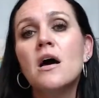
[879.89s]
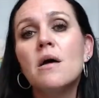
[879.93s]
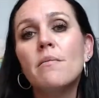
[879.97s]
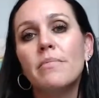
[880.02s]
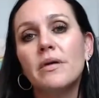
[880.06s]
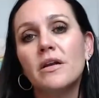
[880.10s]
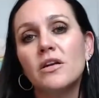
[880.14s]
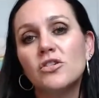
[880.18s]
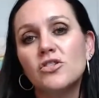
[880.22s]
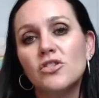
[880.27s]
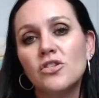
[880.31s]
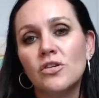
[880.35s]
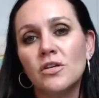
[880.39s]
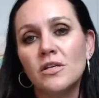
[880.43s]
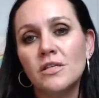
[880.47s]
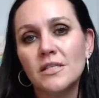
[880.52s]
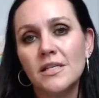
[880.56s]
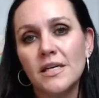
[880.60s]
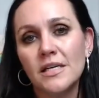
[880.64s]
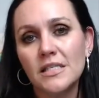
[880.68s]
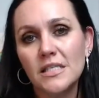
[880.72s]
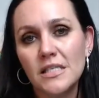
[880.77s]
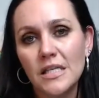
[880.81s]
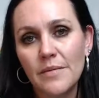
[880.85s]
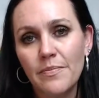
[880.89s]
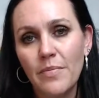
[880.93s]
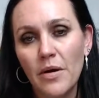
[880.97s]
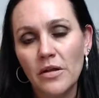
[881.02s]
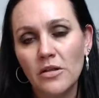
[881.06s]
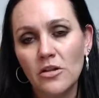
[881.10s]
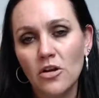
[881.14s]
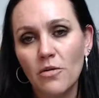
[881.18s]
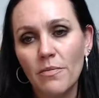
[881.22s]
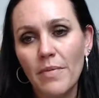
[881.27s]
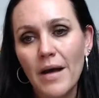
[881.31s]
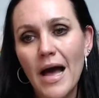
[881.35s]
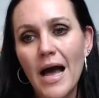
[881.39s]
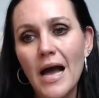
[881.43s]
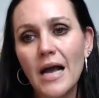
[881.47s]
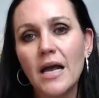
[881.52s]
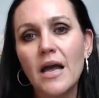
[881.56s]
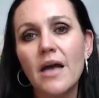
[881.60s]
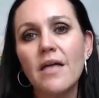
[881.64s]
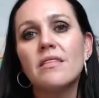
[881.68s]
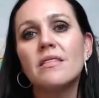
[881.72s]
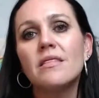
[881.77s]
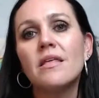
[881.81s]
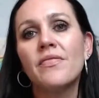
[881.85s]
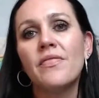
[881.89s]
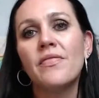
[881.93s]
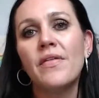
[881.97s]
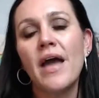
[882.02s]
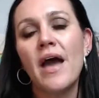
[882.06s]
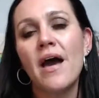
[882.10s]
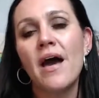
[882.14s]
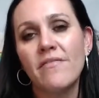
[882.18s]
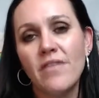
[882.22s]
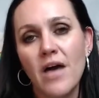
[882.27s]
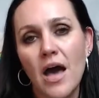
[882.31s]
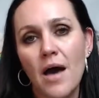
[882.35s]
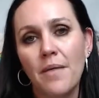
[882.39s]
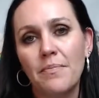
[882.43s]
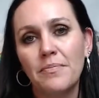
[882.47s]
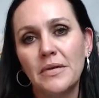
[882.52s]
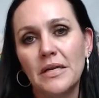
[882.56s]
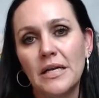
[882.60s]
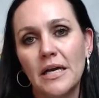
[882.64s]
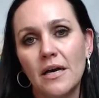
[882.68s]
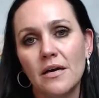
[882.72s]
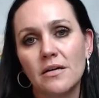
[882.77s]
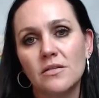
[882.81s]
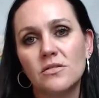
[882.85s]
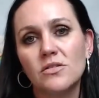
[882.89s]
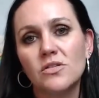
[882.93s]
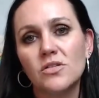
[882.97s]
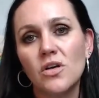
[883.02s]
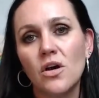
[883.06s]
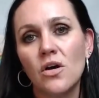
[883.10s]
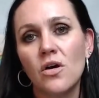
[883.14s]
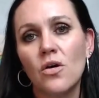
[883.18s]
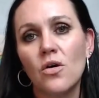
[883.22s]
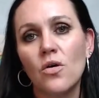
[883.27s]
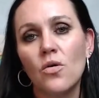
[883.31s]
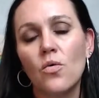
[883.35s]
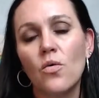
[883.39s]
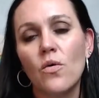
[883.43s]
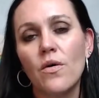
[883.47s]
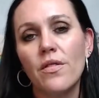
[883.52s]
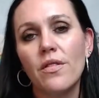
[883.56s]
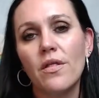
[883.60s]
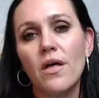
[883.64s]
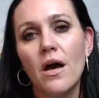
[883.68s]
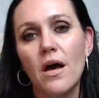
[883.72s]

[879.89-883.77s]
but as soon as they sleep on their back, then they have apnea. So